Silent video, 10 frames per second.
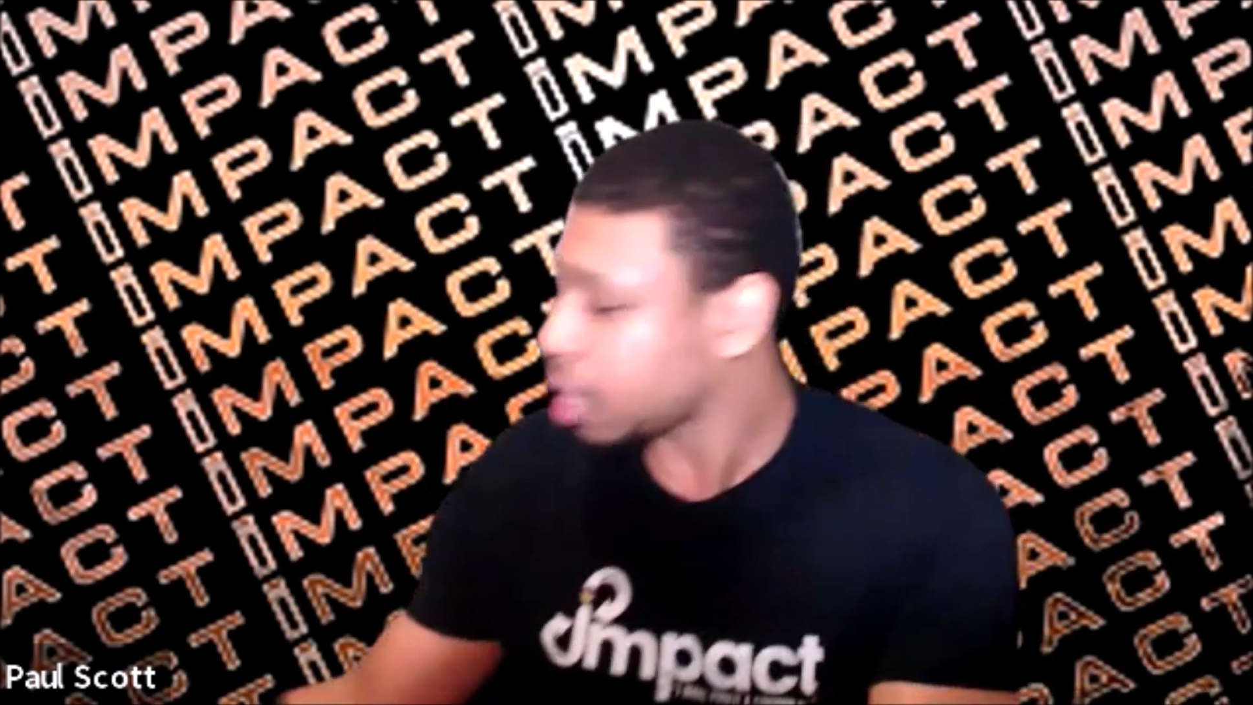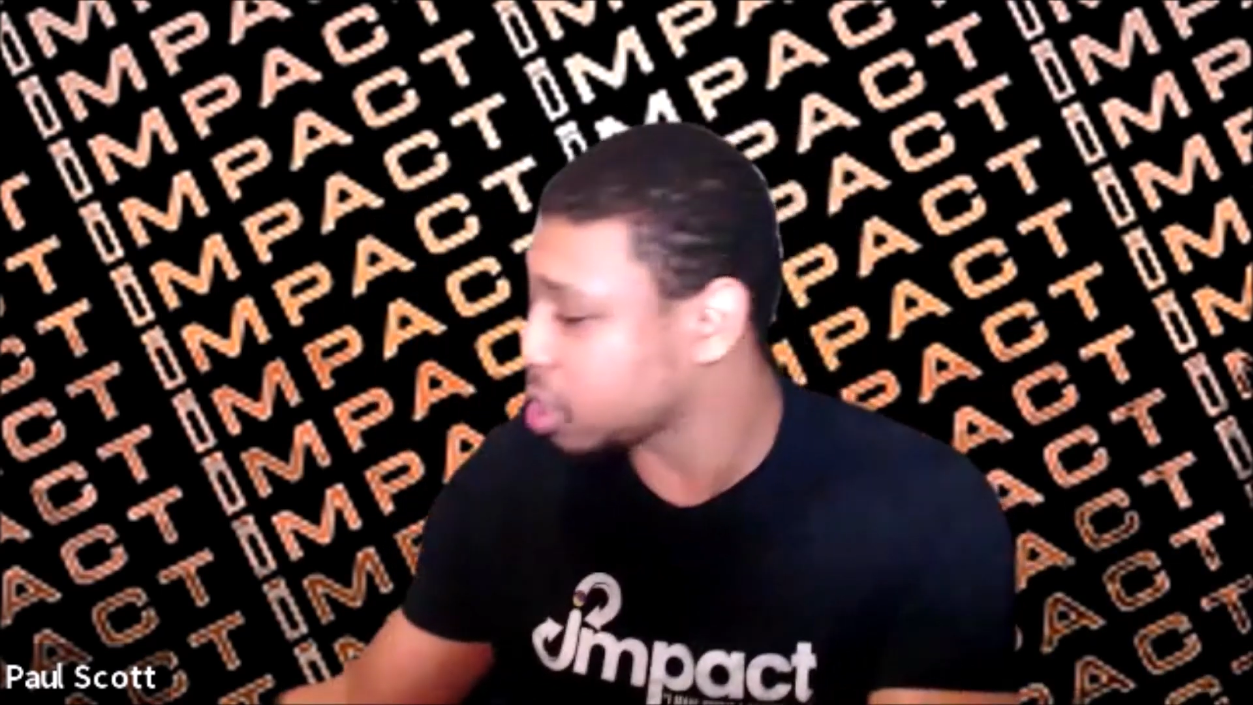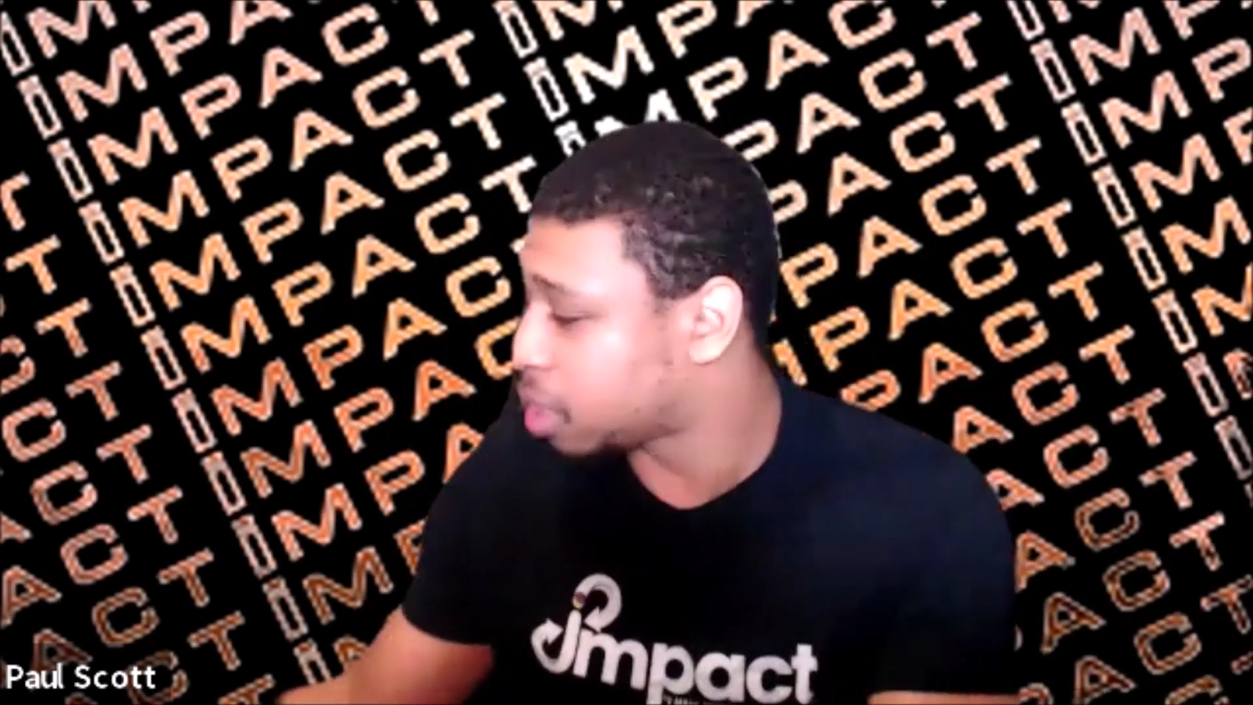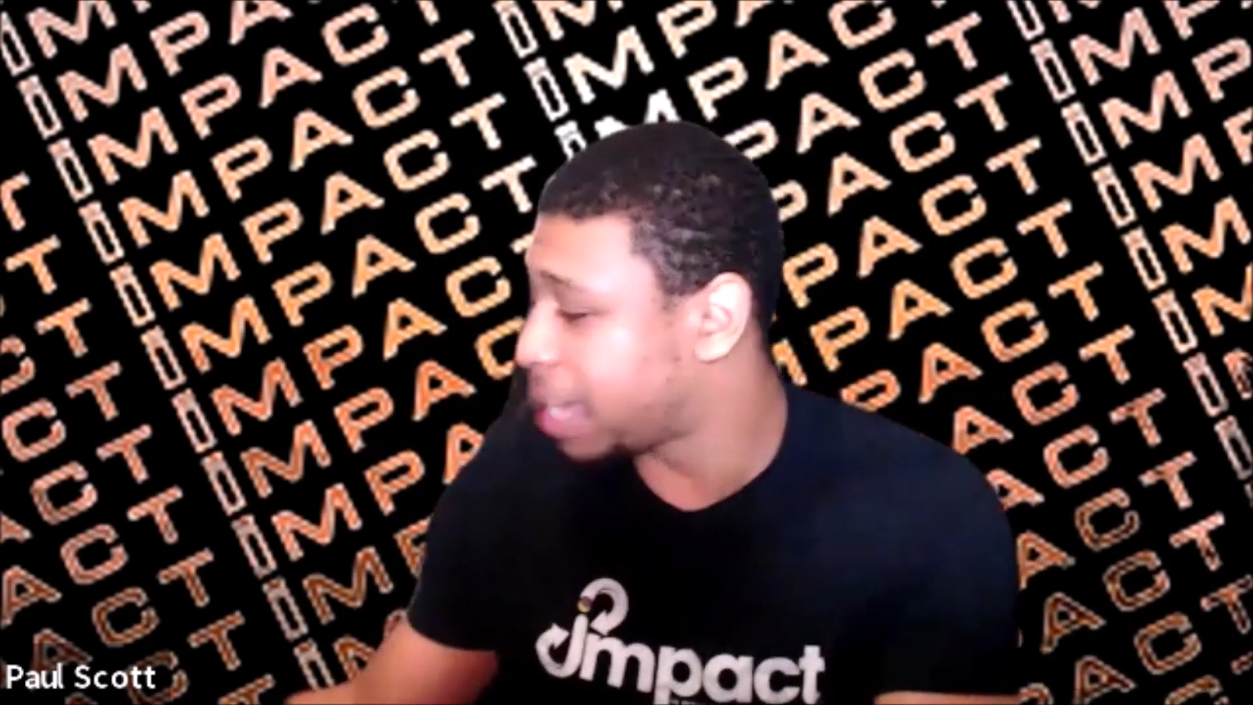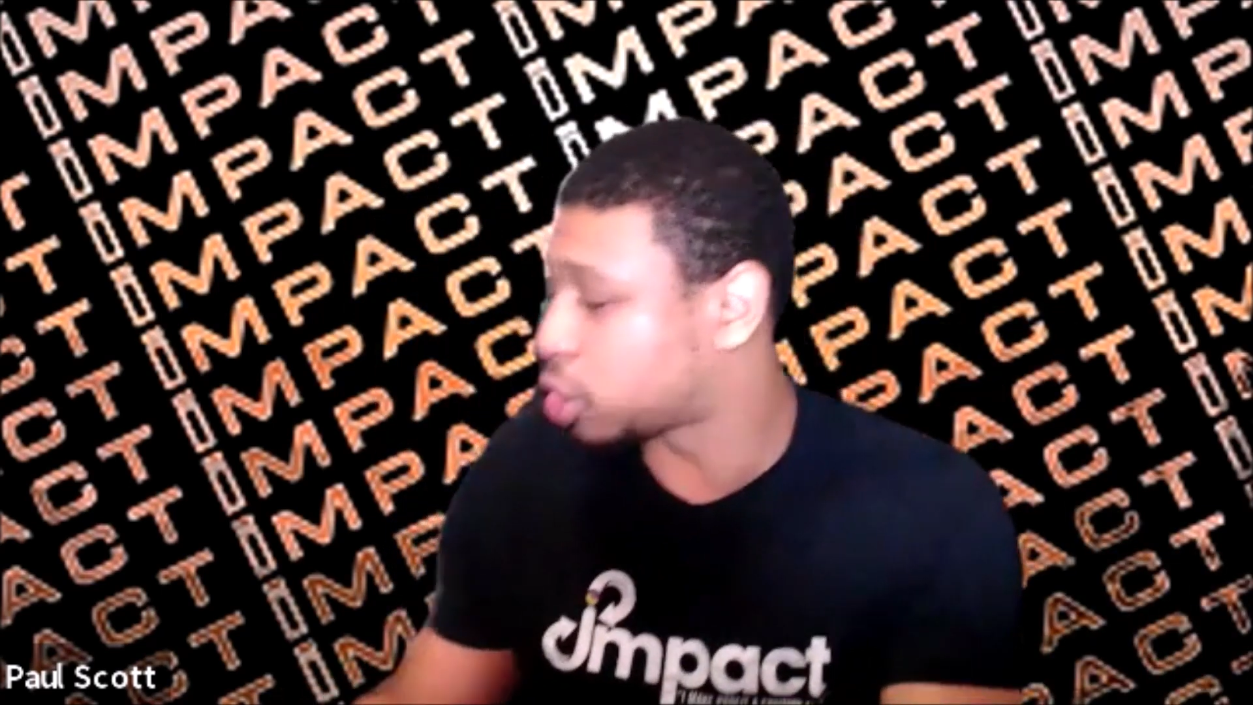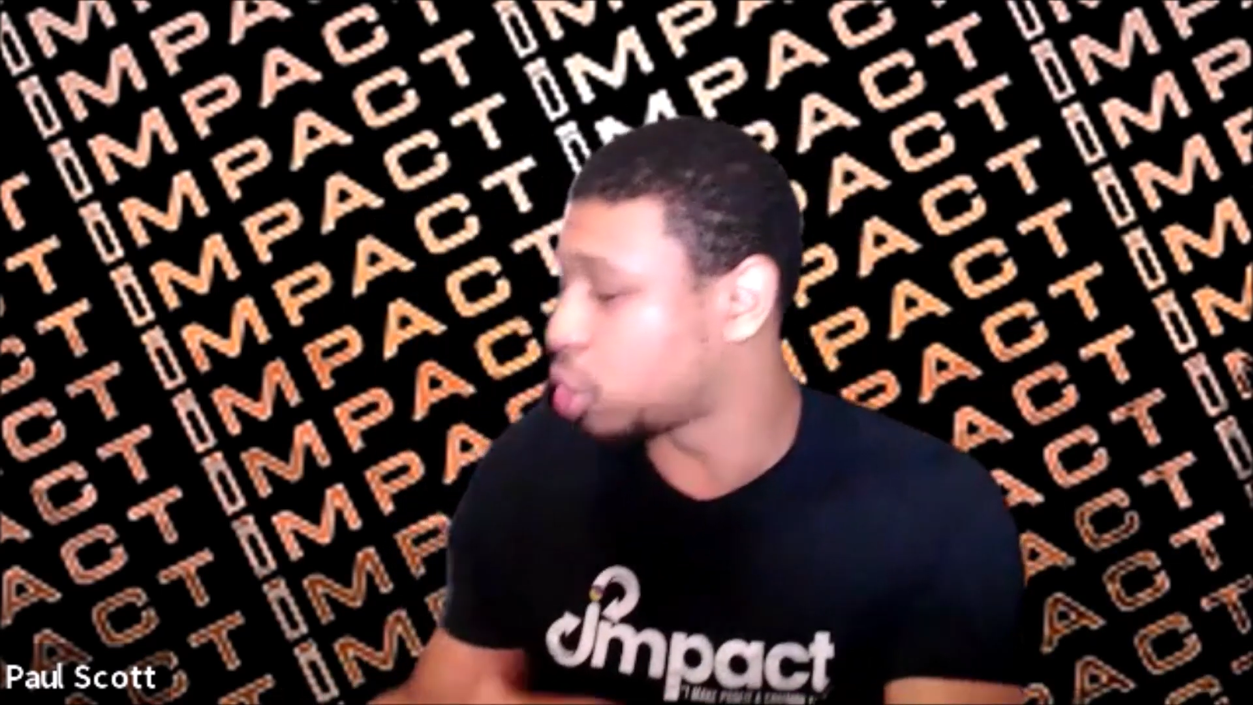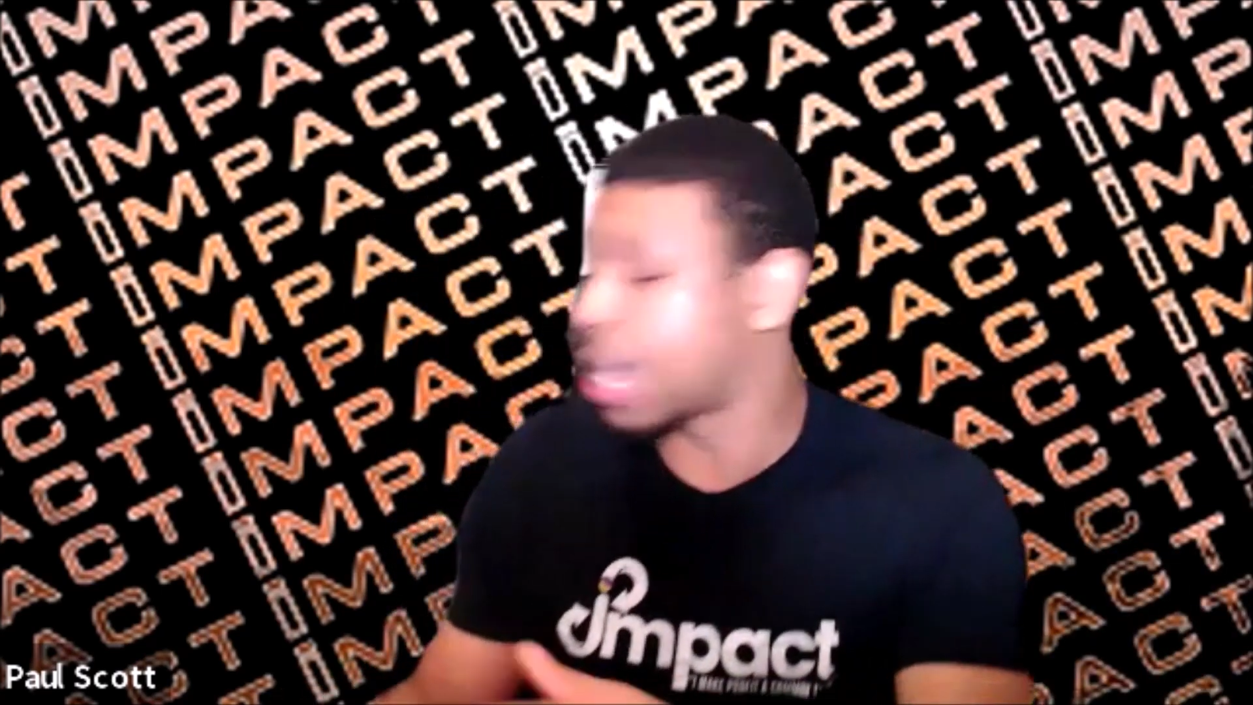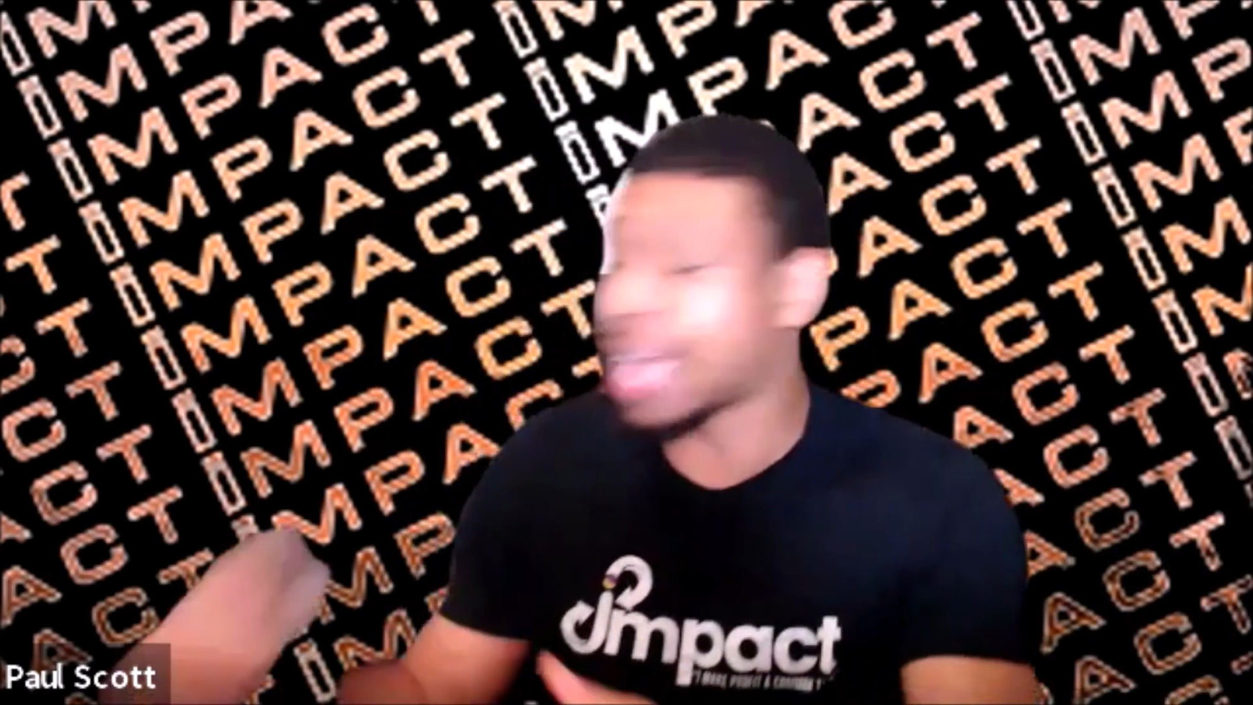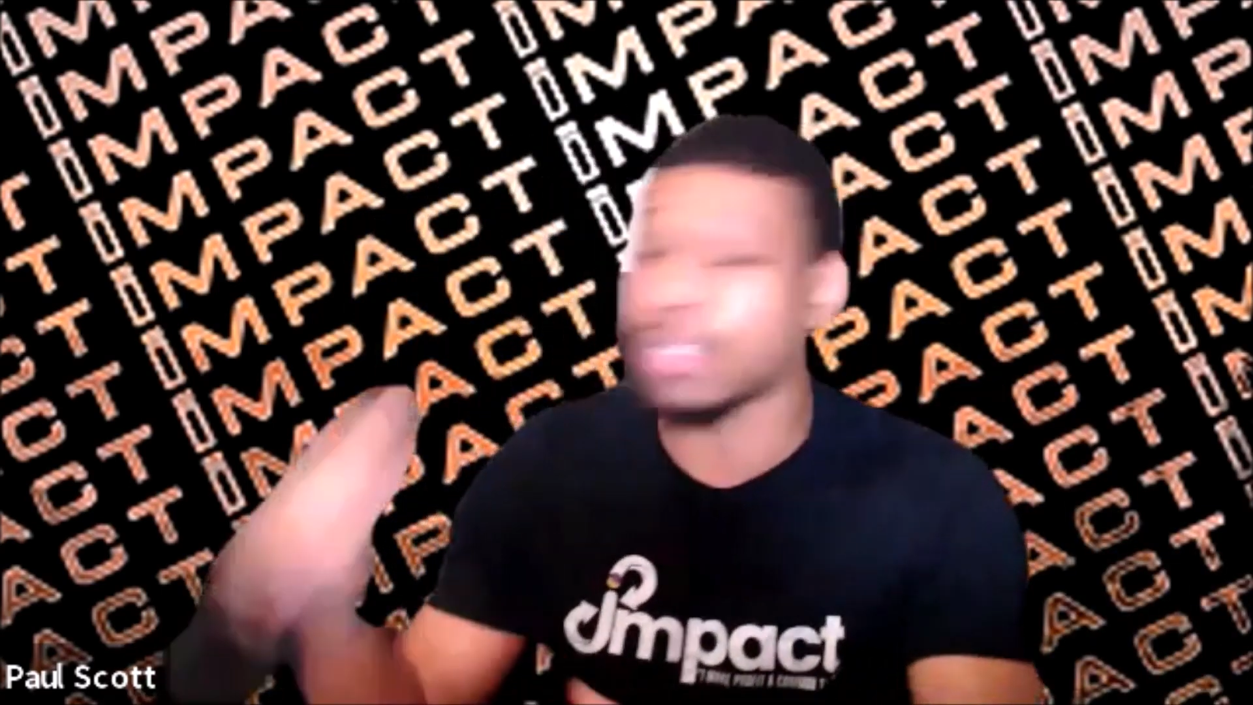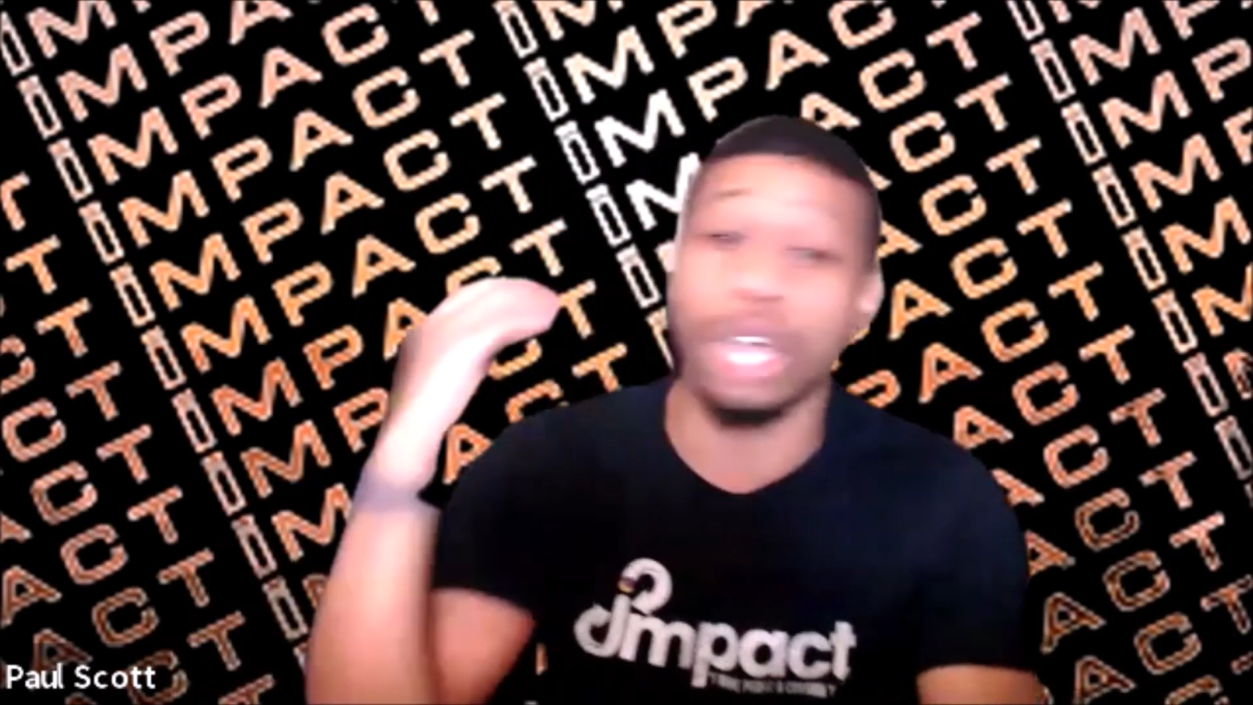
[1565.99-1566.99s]
make sure you
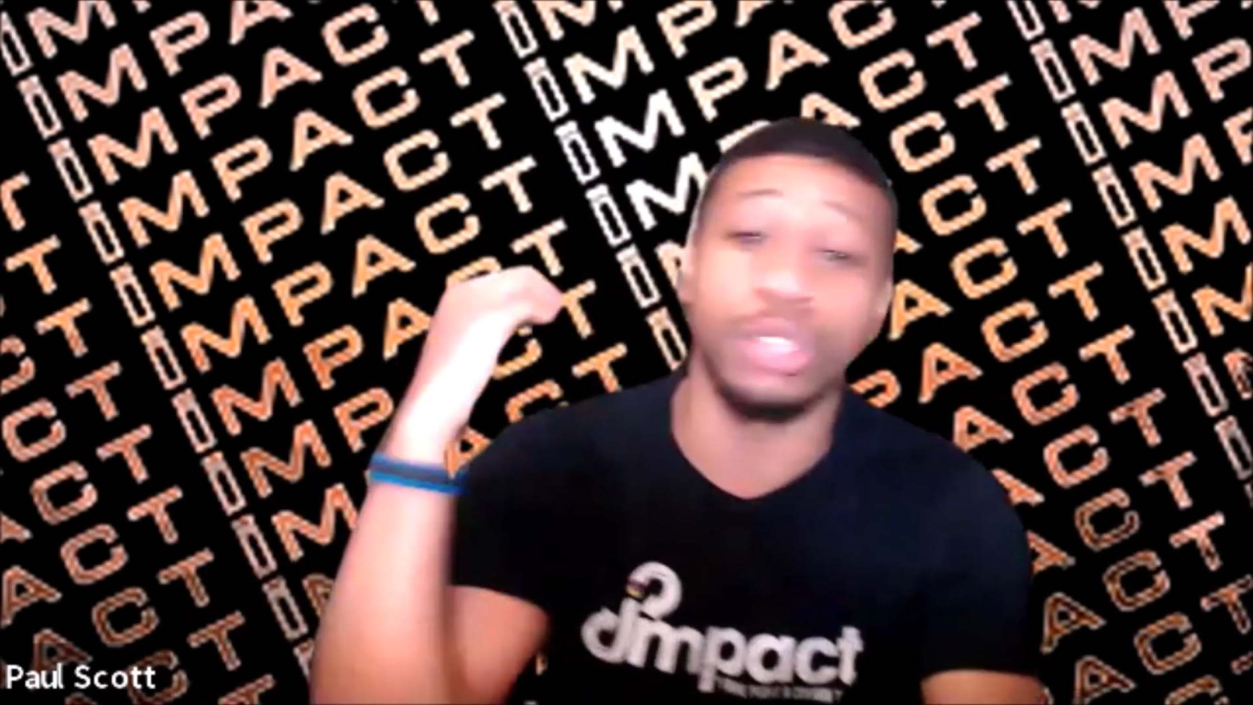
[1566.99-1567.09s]
guys know.